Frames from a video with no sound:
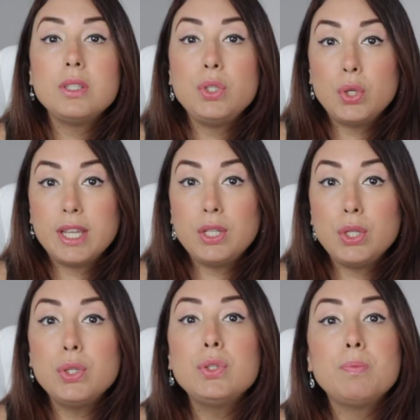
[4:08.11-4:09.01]
You can
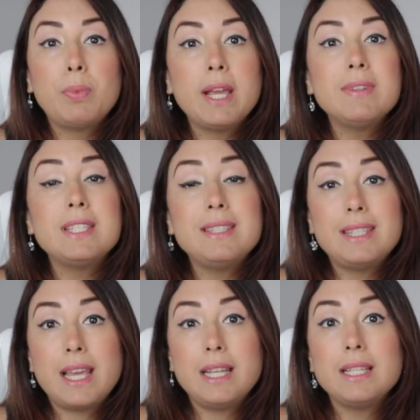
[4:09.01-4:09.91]
use privacy
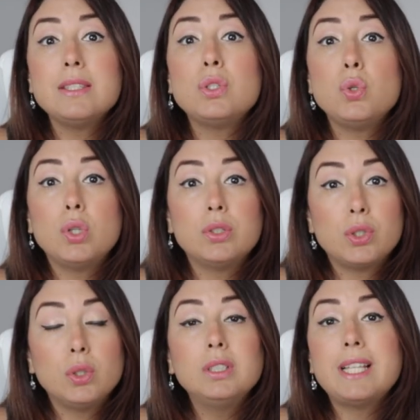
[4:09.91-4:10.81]
settings to
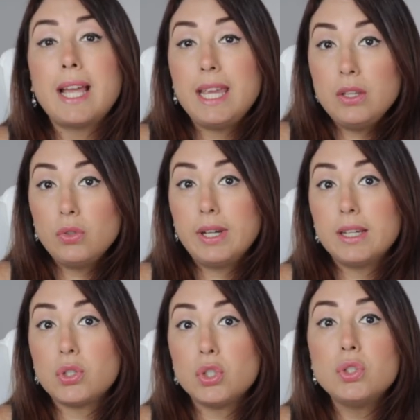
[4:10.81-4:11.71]
control the
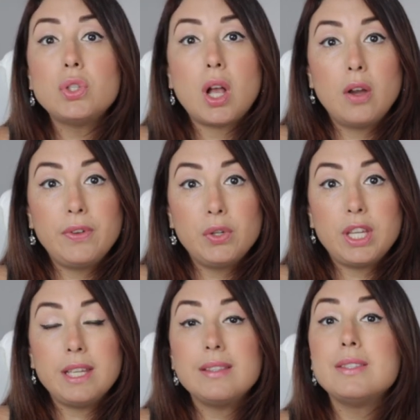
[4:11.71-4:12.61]
interactions of your
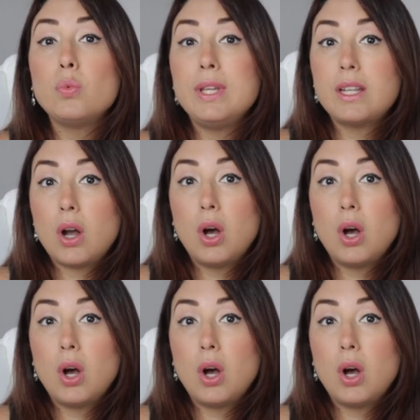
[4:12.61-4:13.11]
kids with